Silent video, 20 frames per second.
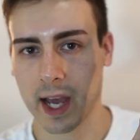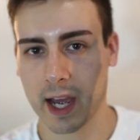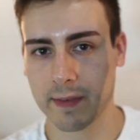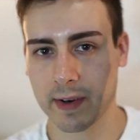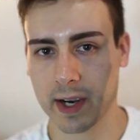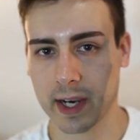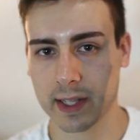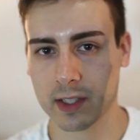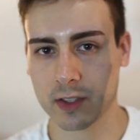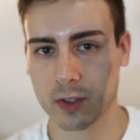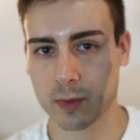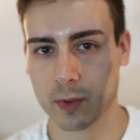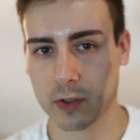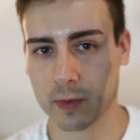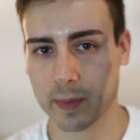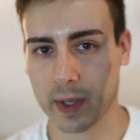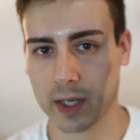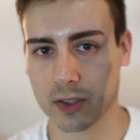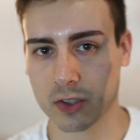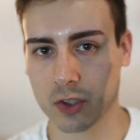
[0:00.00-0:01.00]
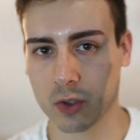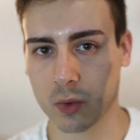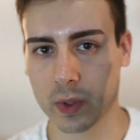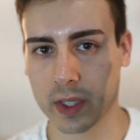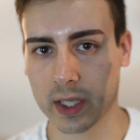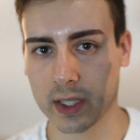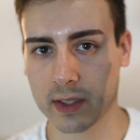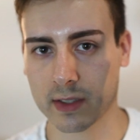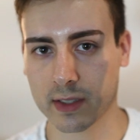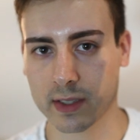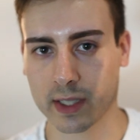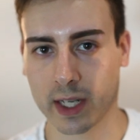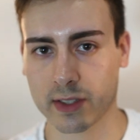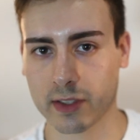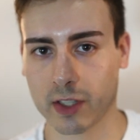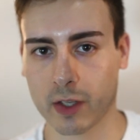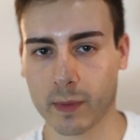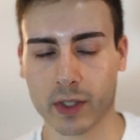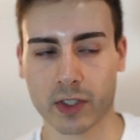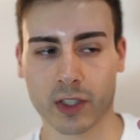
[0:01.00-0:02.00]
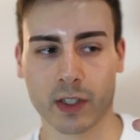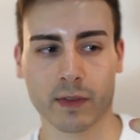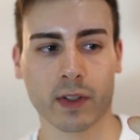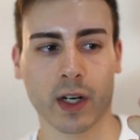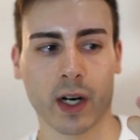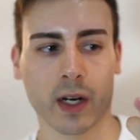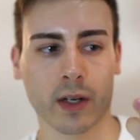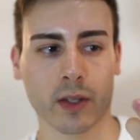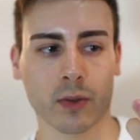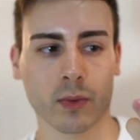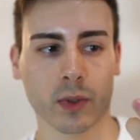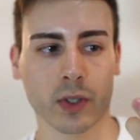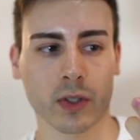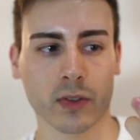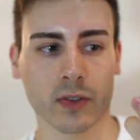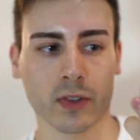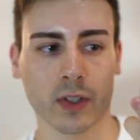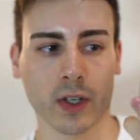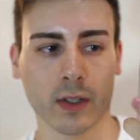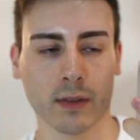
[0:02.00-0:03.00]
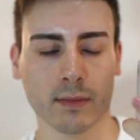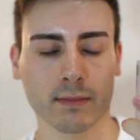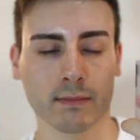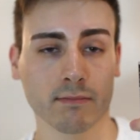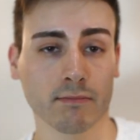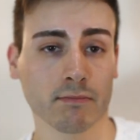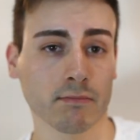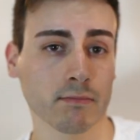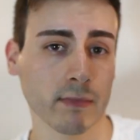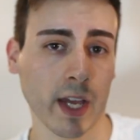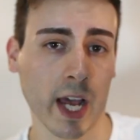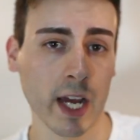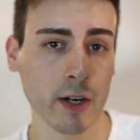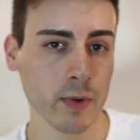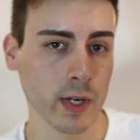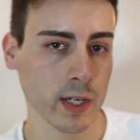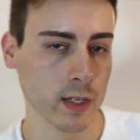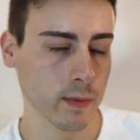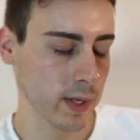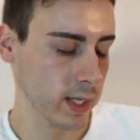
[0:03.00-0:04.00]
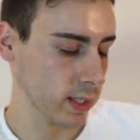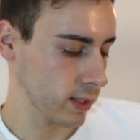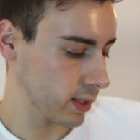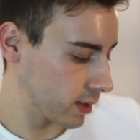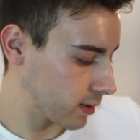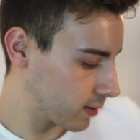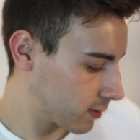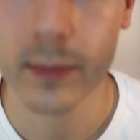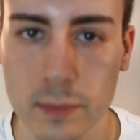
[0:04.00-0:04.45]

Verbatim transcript: I've had this for about two weeks and that's how much I've gone through, so I'd recommend it.